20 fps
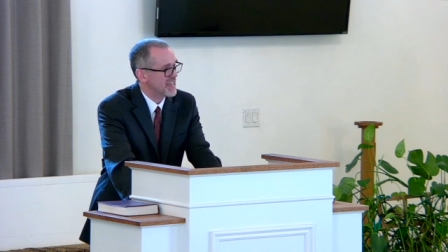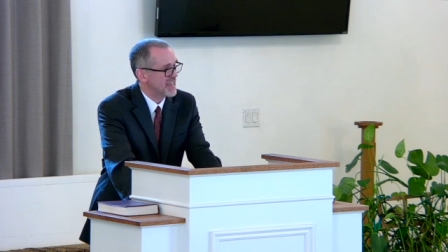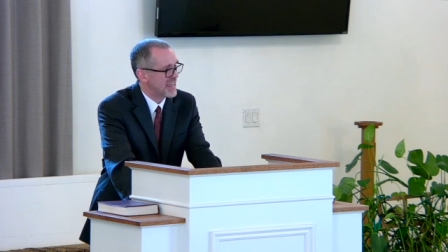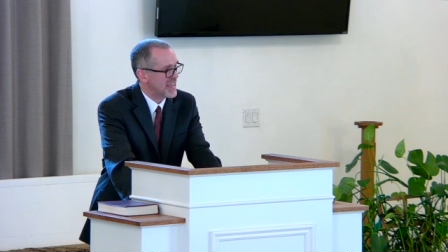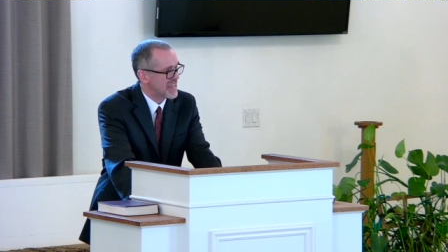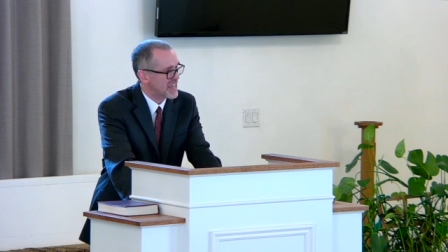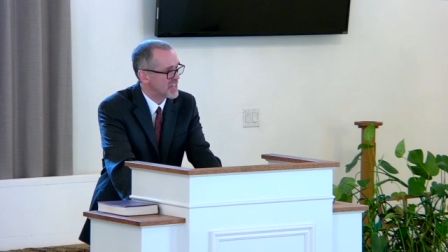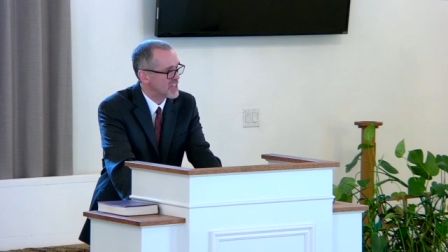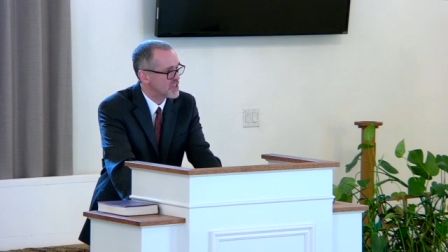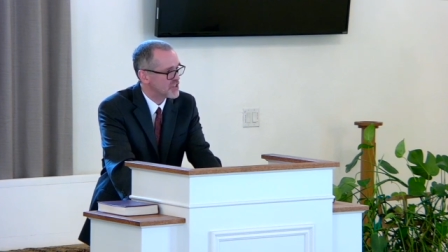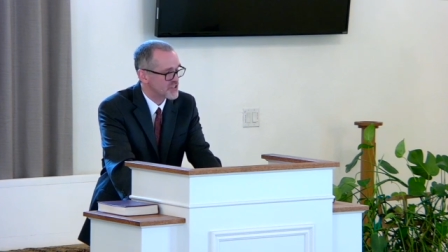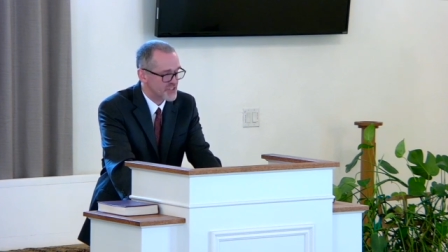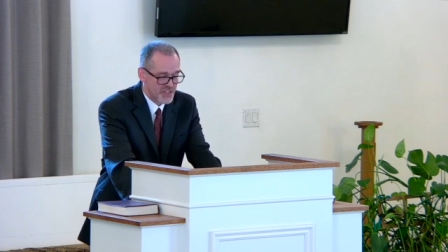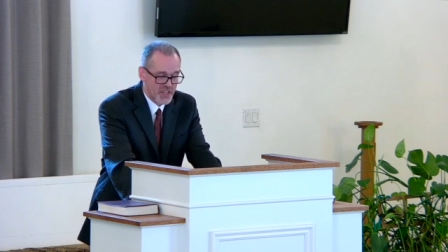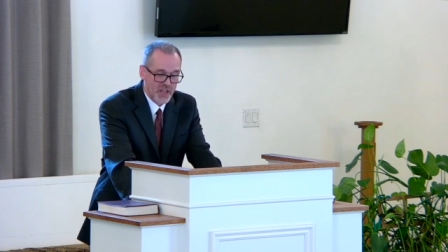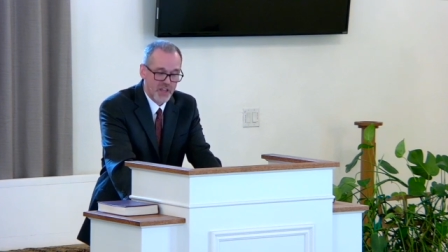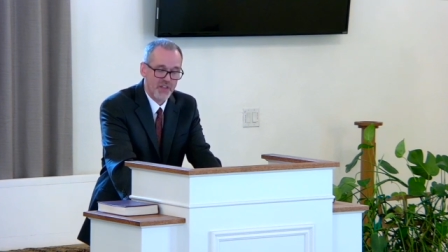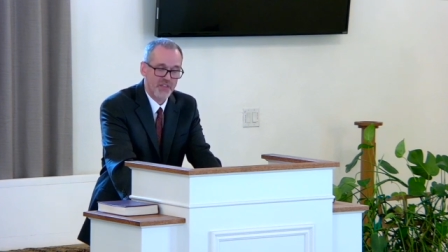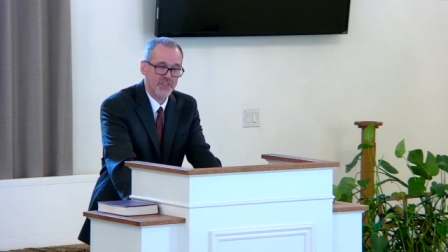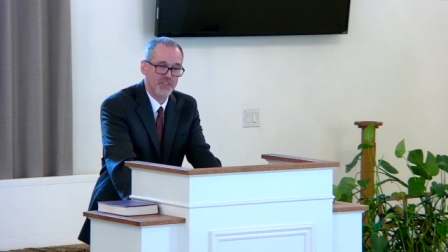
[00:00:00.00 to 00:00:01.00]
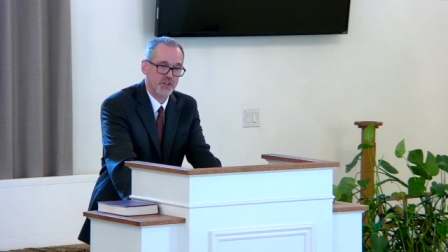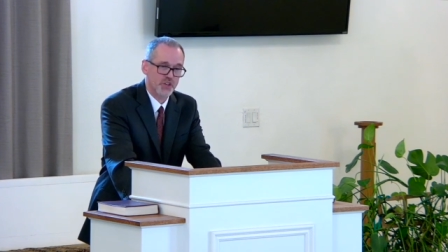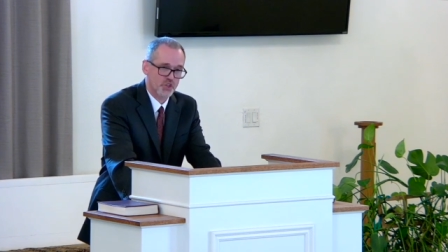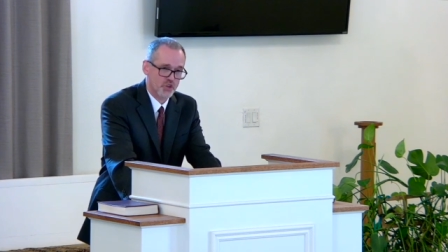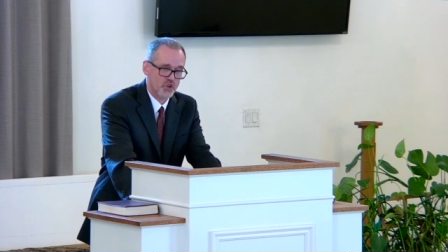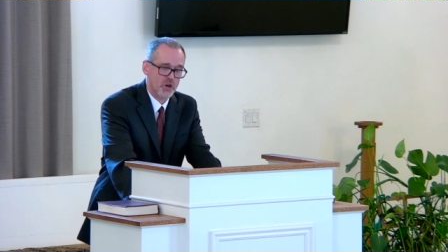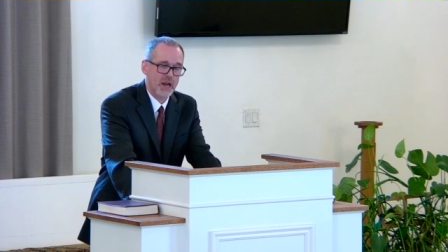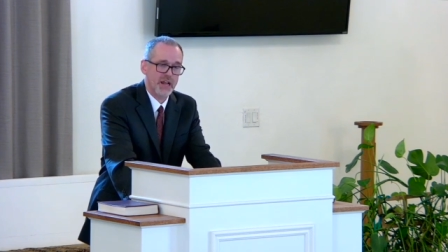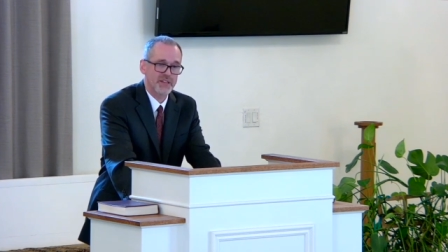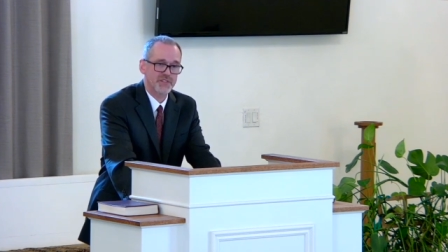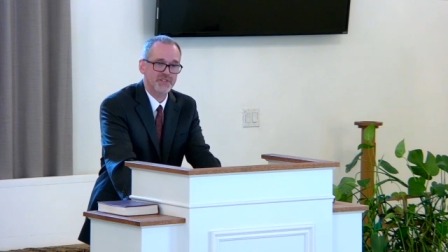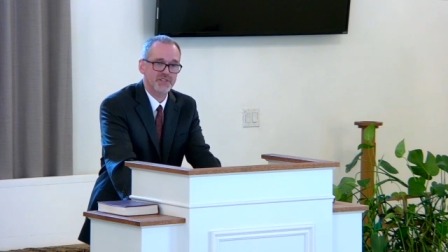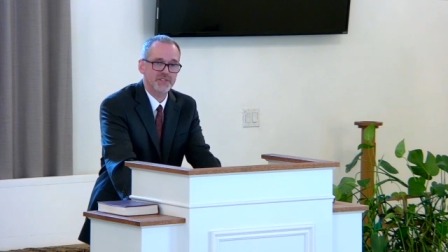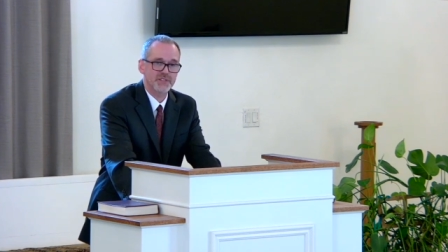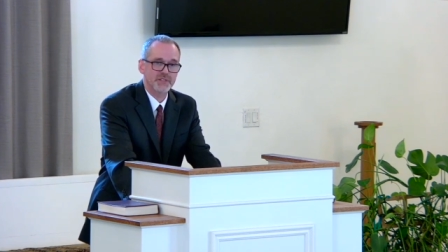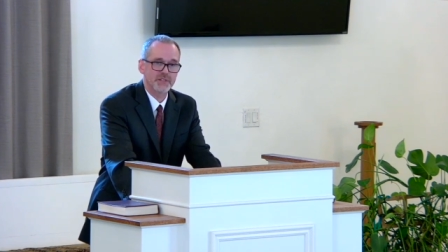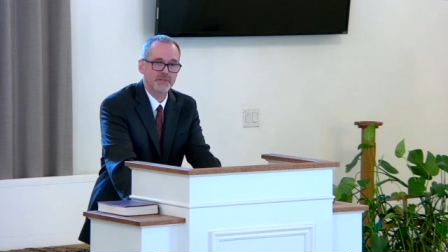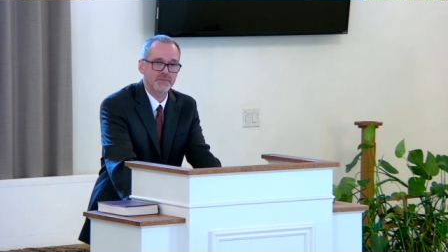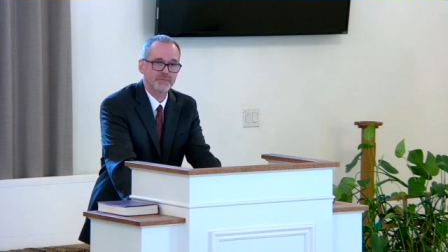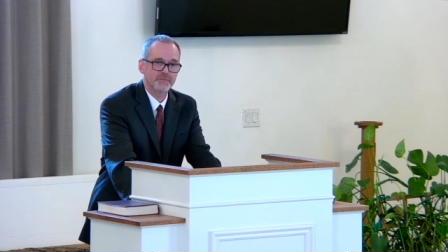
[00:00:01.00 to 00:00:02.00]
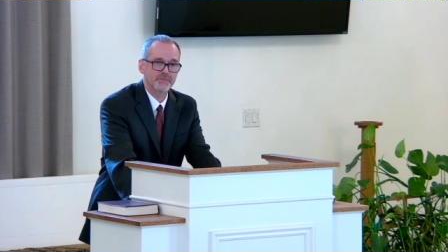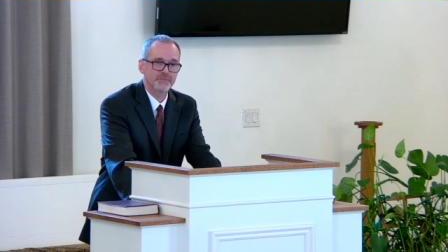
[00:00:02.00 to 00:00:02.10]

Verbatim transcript: is the Christ.